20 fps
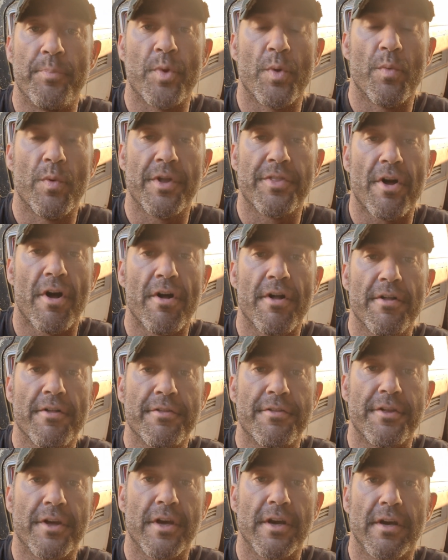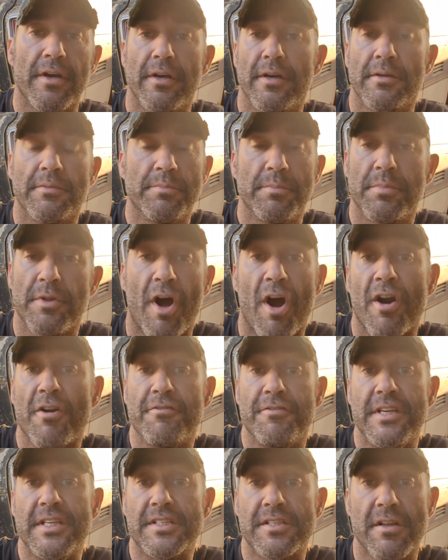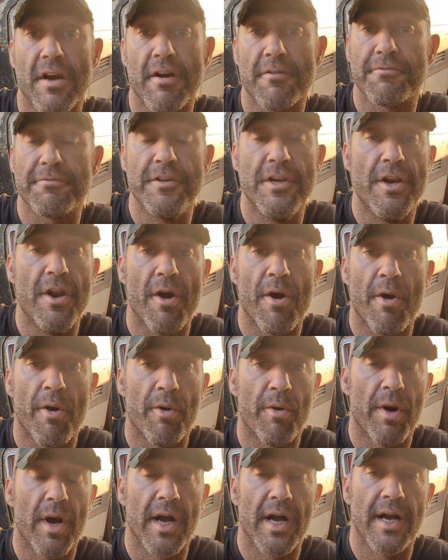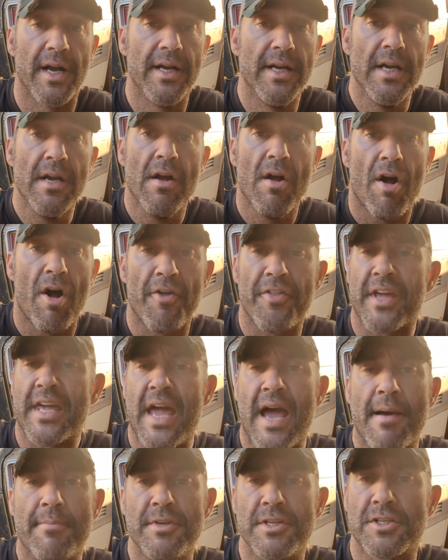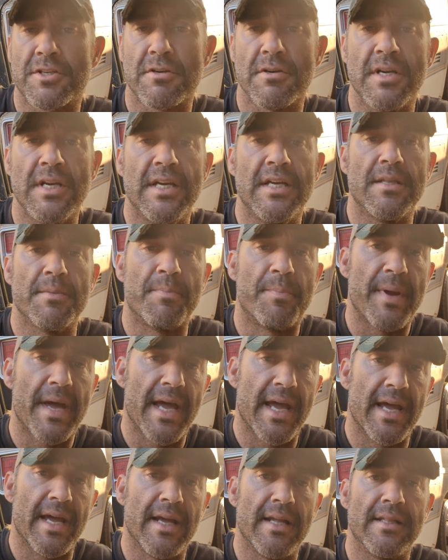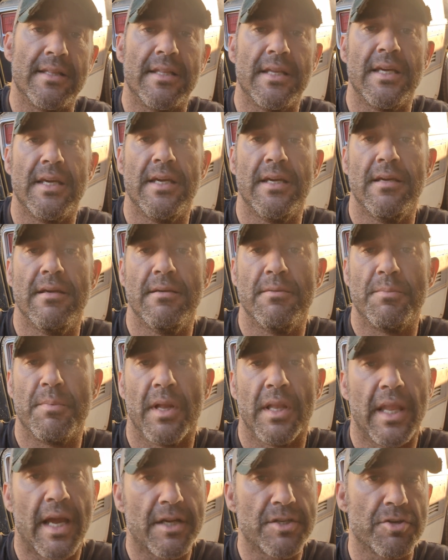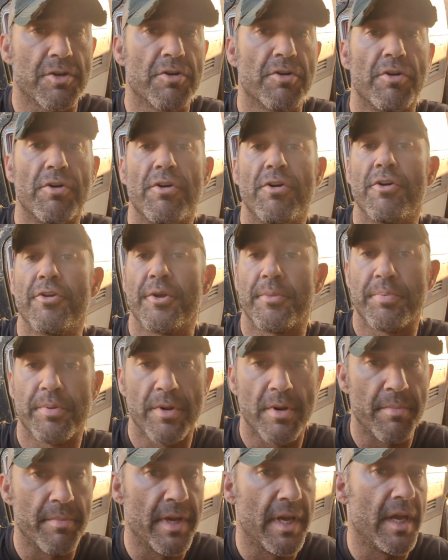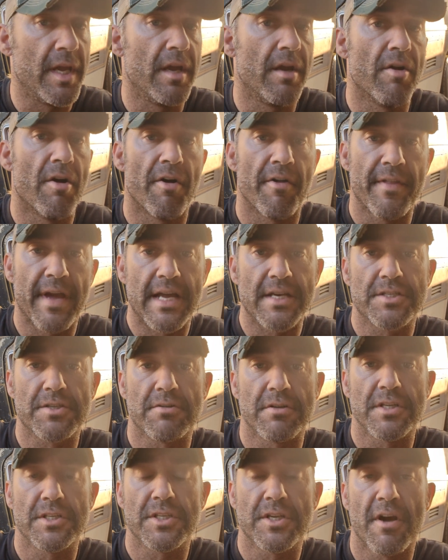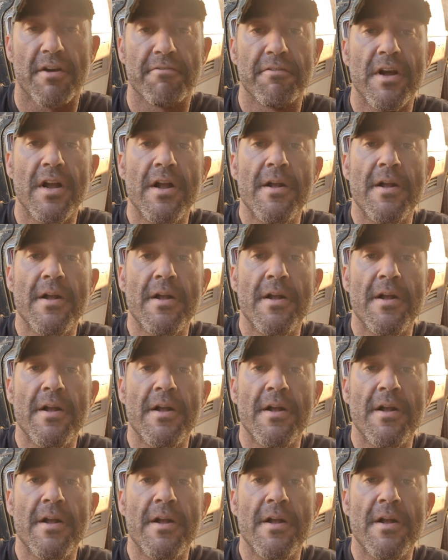with all the RV stuff, all the cabinetry, the bed, the electrical, the plumbing, all that sort of stuff.